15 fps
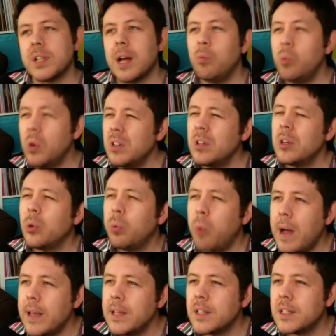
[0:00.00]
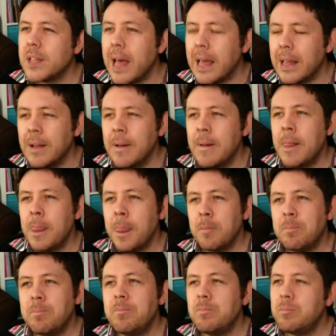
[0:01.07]
I wouldn't quite say,
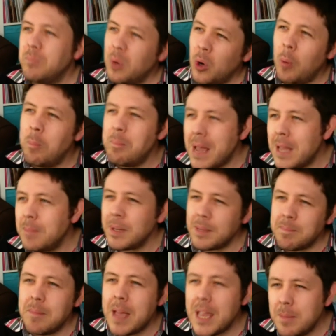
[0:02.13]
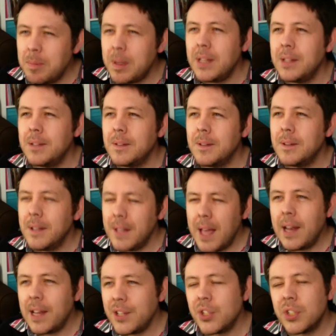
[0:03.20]
or maybe, yeah,
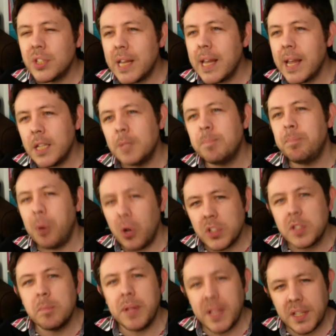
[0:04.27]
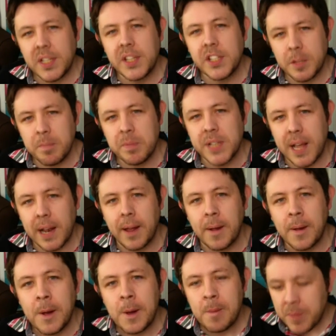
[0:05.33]
let's just say it, it's possibly a system seller.
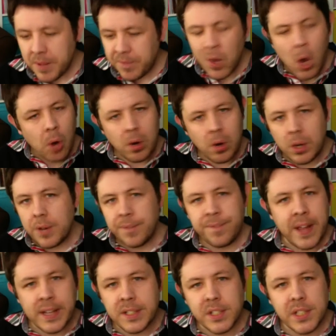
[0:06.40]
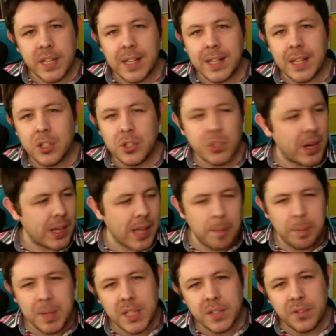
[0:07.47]
If you're on the fence thinking, should I get a
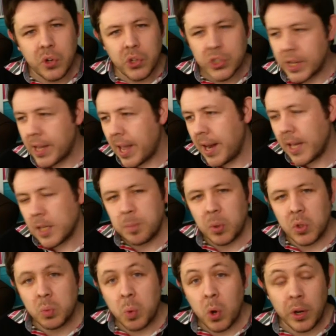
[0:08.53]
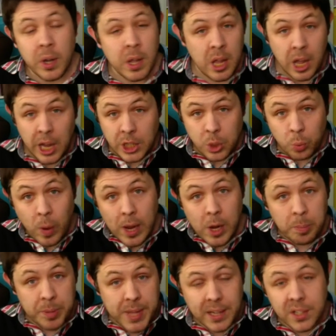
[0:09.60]
PS4, should I get an Xbox One, and you weigh up
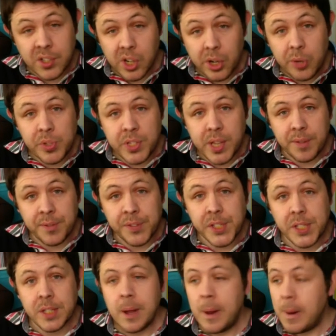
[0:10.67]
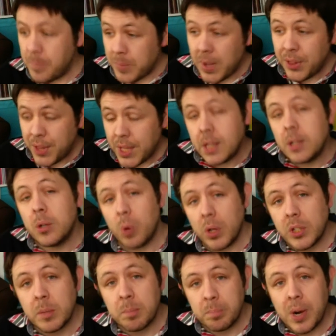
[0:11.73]
the exclusives, I think
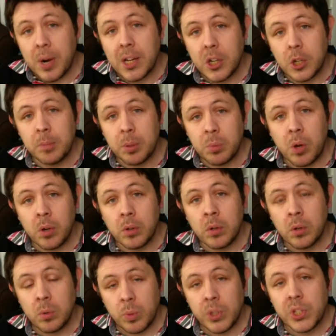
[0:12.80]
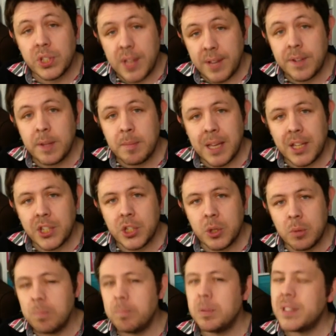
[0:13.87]
Quantum Break could be one which definitely makes
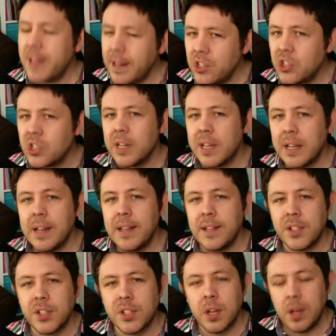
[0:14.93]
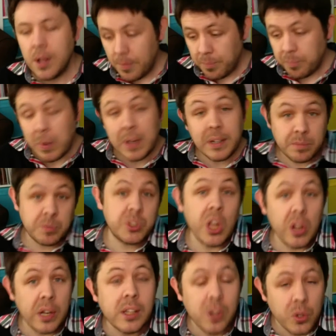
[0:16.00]
you, potentially at least,
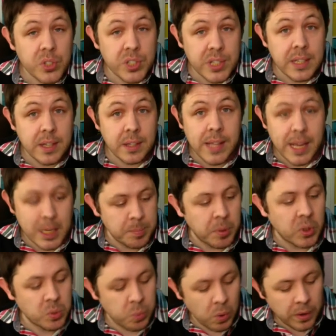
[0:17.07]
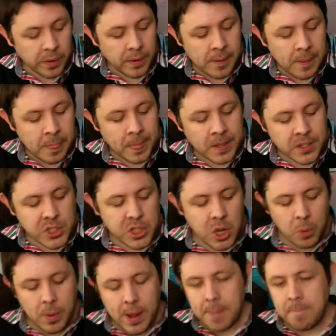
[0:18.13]
certainly consider the Xbox One.
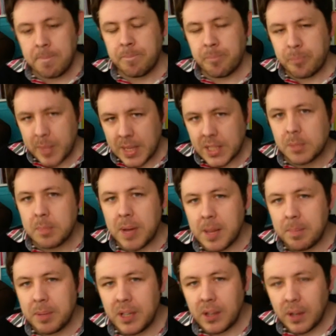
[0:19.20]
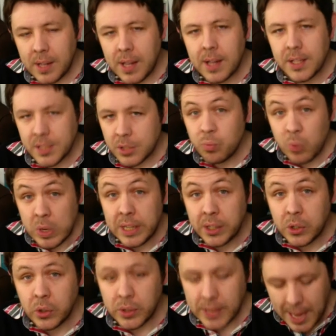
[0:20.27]
So that's my opinion on that. It's a really
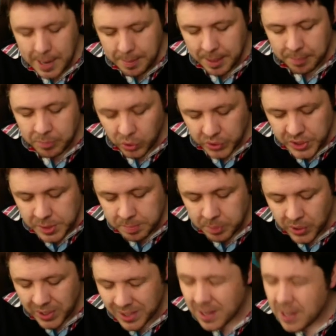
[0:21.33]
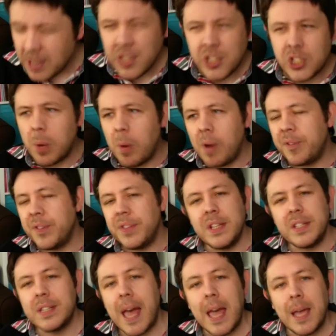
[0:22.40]
good game, and I'm not disappointed. So often these
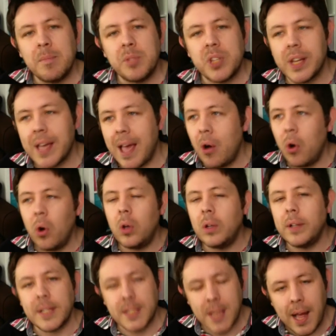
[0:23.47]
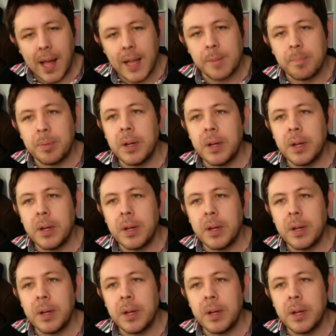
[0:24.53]
games, you get all this hype,